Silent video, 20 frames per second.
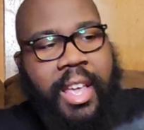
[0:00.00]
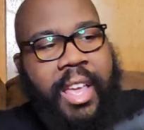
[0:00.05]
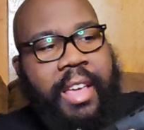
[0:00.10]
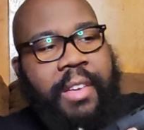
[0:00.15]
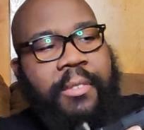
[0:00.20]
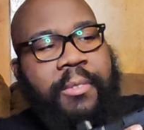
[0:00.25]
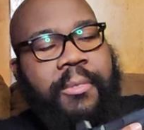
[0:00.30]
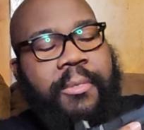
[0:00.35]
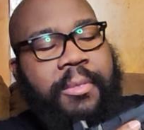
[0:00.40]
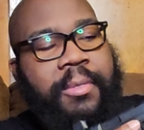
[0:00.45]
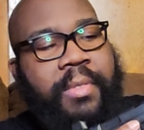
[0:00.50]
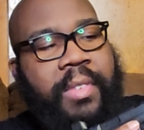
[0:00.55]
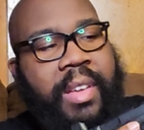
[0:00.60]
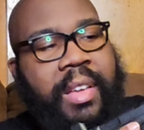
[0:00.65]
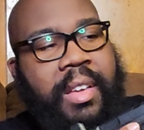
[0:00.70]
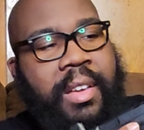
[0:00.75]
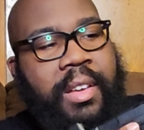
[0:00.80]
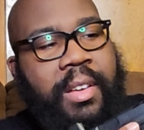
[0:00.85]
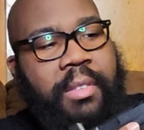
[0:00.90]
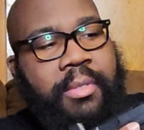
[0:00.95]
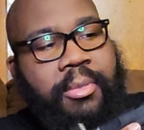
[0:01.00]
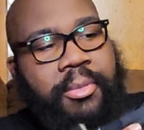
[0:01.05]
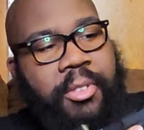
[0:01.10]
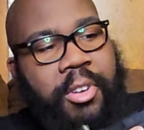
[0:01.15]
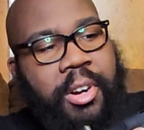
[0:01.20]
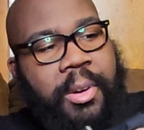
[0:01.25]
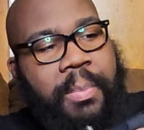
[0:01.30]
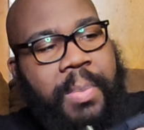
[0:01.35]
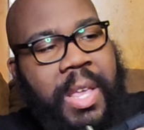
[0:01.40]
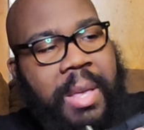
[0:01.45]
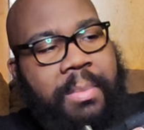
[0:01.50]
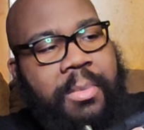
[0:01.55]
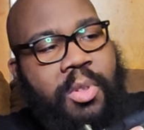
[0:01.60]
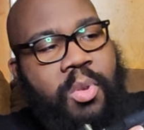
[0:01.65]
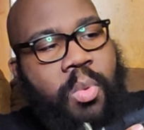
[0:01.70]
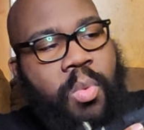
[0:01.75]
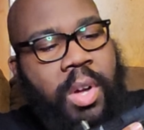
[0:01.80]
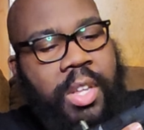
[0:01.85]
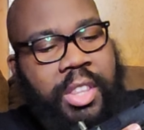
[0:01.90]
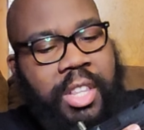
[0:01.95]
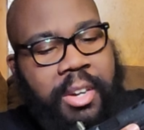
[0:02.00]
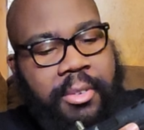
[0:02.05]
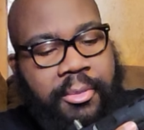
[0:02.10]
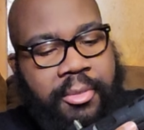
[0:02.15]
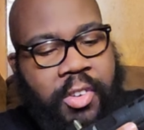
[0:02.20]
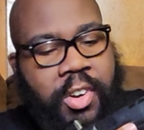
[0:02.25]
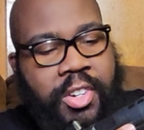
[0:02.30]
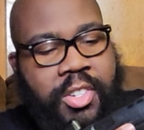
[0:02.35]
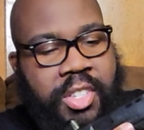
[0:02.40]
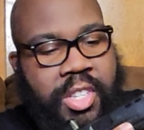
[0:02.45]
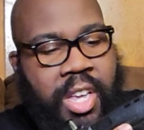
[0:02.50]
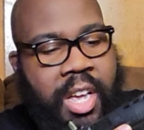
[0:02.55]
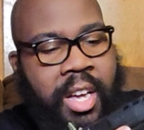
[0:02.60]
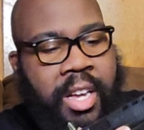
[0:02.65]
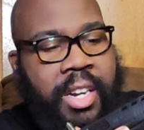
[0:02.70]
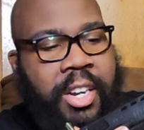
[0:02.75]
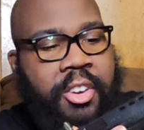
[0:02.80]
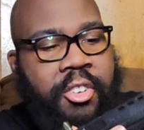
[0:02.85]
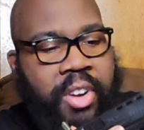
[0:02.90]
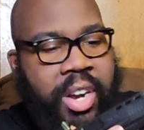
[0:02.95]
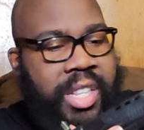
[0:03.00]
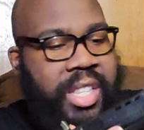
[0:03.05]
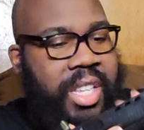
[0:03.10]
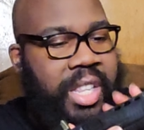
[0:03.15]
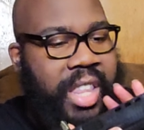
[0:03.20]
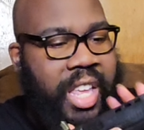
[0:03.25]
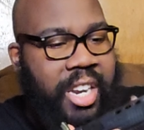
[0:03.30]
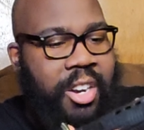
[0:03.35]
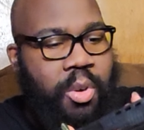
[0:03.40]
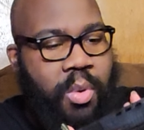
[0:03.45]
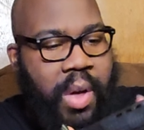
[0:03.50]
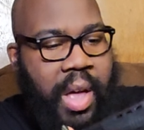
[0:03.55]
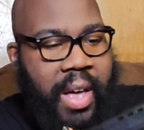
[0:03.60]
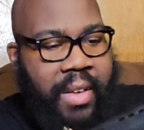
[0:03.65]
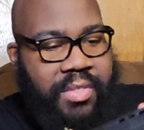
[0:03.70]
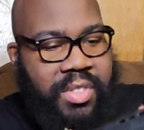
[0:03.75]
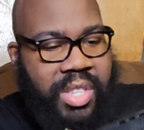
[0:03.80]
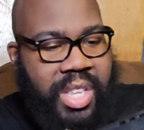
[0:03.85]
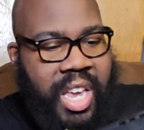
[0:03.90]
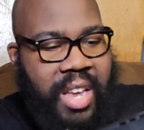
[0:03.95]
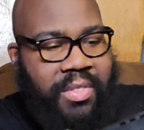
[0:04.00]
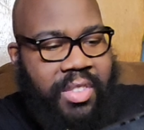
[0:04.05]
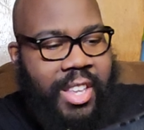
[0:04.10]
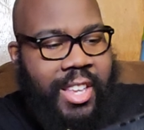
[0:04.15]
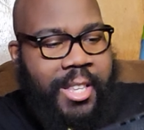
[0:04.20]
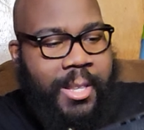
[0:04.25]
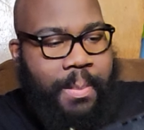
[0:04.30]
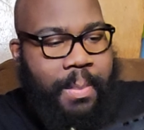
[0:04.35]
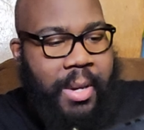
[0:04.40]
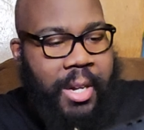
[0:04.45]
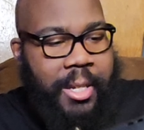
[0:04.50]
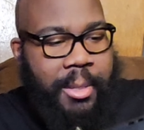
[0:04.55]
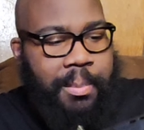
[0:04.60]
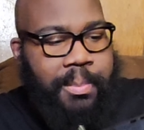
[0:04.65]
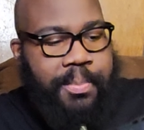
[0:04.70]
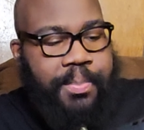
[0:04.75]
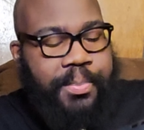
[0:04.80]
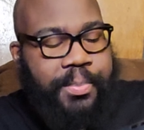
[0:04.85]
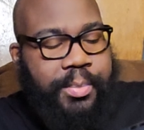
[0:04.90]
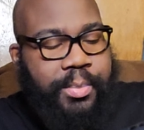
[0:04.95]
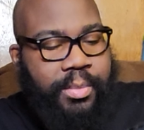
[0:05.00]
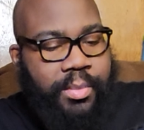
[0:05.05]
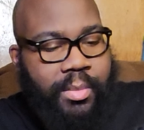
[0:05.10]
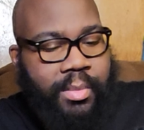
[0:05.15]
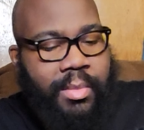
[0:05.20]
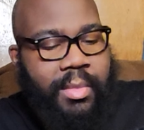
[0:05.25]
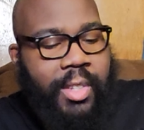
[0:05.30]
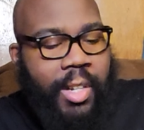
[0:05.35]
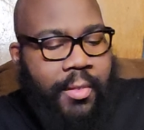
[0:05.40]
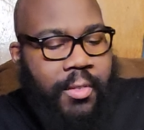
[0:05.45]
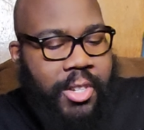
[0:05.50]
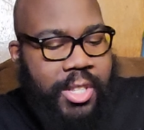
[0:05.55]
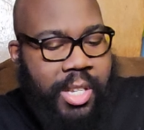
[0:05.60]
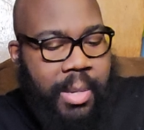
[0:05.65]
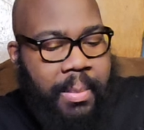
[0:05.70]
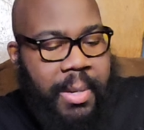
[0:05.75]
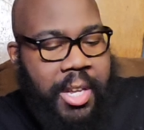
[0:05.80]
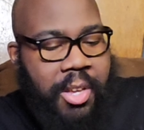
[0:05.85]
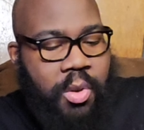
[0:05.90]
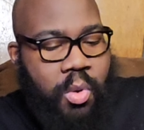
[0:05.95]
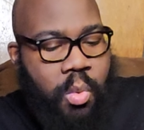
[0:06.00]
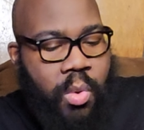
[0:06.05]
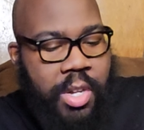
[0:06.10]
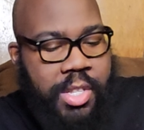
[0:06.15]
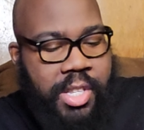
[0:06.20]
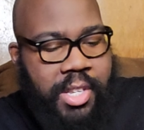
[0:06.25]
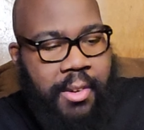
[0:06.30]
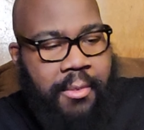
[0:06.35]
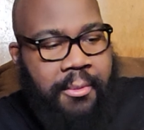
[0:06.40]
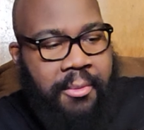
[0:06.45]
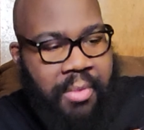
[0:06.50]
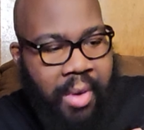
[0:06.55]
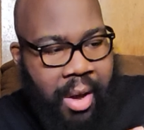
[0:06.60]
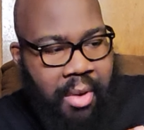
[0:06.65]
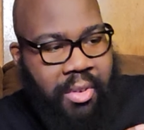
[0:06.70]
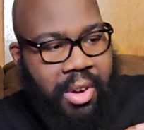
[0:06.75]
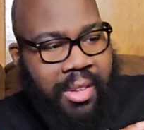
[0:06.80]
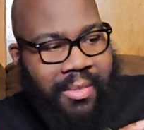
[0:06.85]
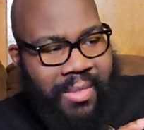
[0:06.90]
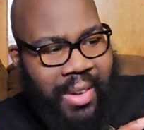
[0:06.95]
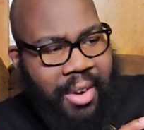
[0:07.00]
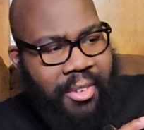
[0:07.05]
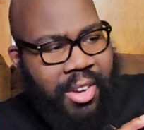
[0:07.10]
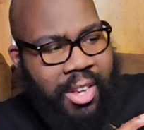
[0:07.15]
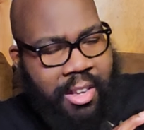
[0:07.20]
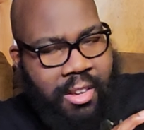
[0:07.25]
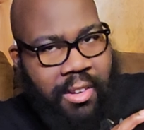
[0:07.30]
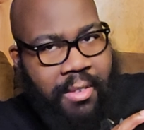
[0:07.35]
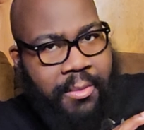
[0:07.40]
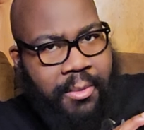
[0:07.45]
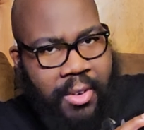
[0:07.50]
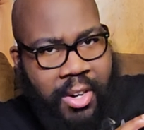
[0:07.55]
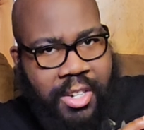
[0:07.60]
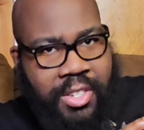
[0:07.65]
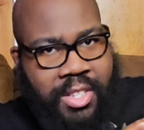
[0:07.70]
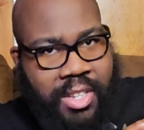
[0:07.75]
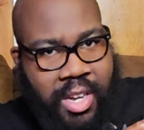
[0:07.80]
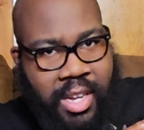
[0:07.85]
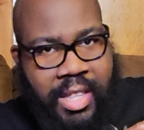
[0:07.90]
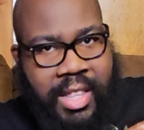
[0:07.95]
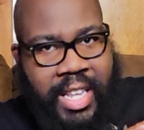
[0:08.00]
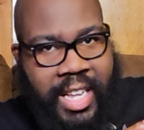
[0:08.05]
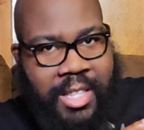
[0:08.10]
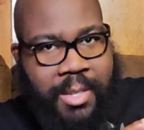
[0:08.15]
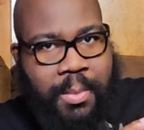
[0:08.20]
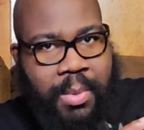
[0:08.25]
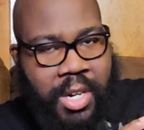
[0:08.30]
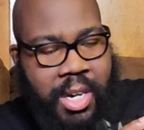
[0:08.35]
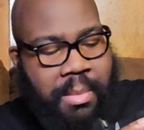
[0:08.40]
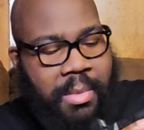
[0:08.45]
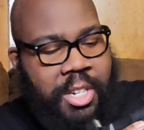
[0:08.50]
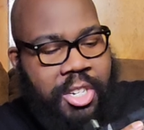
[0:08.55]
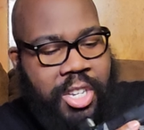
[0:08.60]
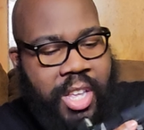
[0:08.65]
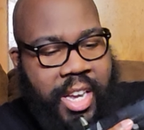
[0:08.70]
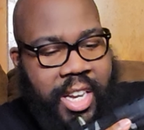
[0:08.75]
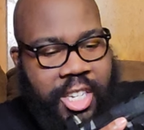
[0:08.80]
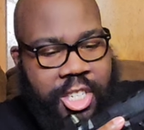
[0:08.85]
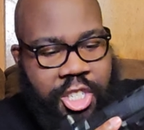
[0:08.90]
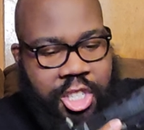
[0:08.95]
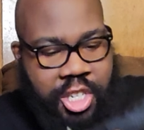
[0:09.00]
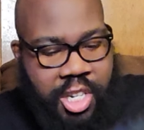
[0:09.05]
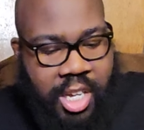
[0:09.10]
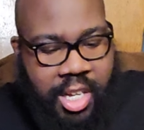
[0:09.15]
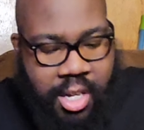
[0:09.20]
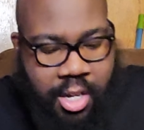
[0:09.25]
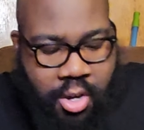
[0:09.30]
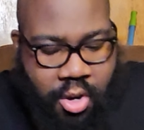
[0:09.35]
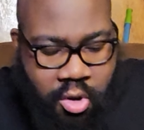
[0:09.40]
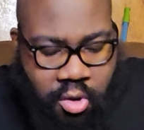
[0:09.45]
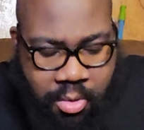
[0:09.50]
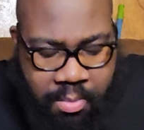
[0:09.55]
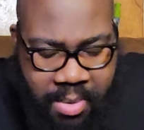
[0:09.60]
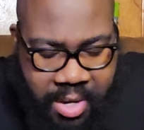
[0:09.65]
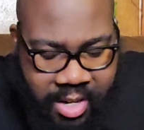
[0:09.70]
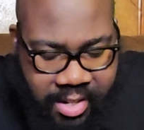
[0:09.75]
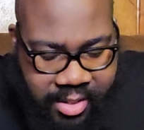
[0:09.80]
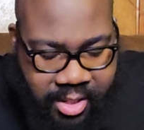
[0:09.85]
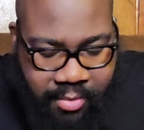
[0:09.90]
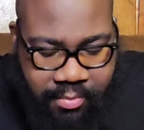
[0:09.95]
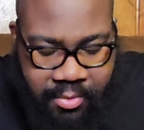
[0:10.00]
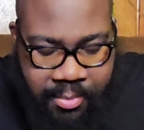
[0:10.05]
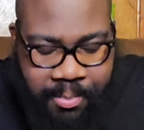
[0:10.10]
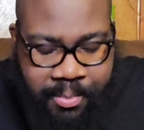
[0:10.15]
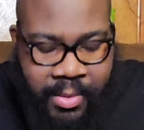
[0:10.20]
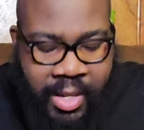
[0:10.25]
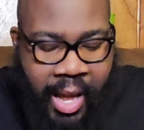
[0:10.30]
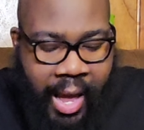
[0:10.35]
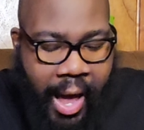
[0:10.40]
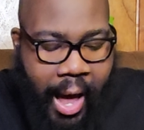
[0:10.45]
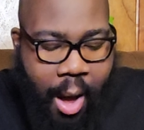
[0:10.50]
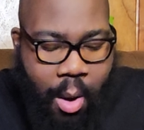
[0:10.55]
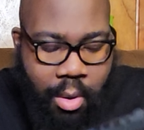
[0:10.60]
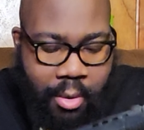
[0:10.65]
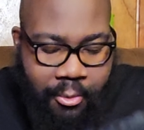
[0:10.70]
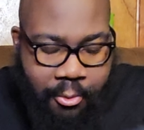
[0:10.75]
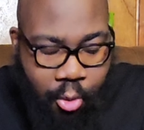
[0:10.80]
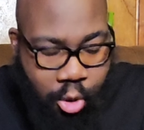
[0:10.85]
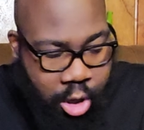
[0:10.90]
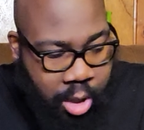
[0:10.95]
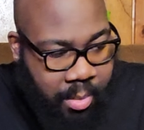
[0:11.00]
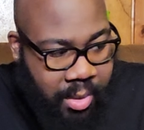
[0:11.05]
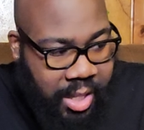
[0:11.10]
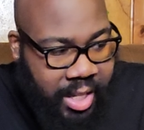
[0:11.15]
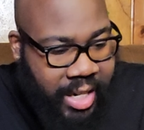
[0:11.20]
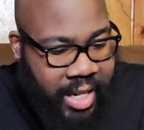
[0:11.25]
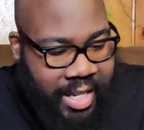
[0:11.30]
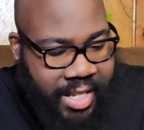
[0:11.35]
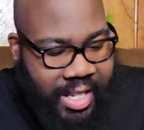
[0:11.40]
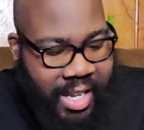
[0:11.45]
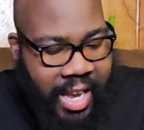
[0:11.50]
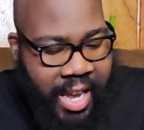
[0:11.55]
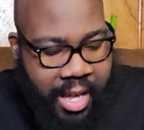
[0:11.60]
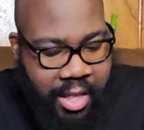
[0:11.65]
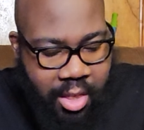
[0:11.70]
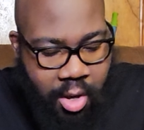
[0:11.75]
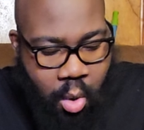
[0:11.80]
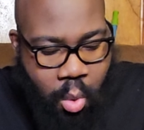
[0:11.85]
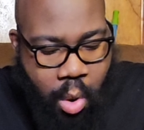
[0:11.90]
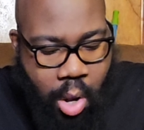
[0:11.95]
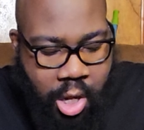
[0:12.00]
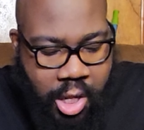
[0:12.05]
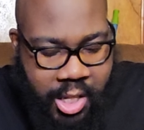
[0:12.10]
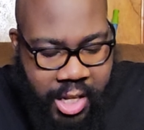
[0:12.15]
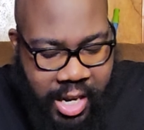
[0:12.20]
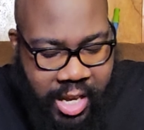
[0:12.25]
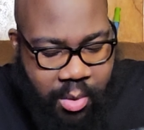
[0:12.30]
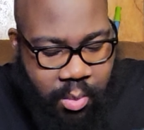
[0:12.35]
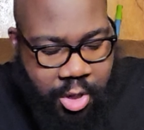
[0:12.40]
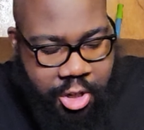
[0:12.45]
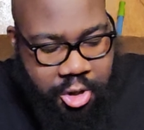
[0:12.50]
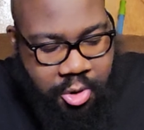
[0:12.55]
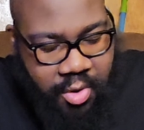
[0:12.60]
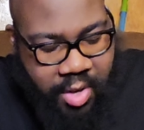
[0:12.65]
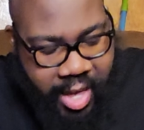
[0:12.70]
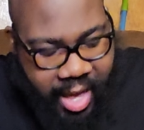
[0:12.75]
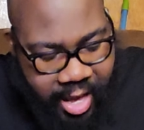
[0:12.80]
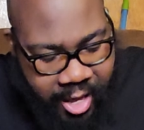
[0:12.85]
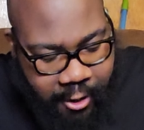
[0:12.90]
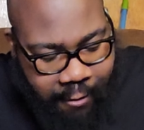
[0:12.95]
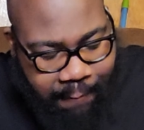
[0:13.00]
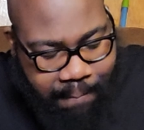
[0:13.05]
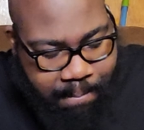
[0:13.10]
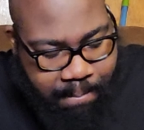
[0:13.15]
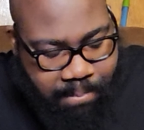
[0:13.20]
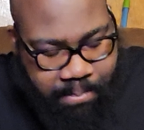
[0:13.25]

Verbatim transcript: If for people who want their first gun, granted they don't have safeties, but for somebody who wants a very, very good first gun that's pretty much like a cheat code because of how affordable it is and the quality and what you get,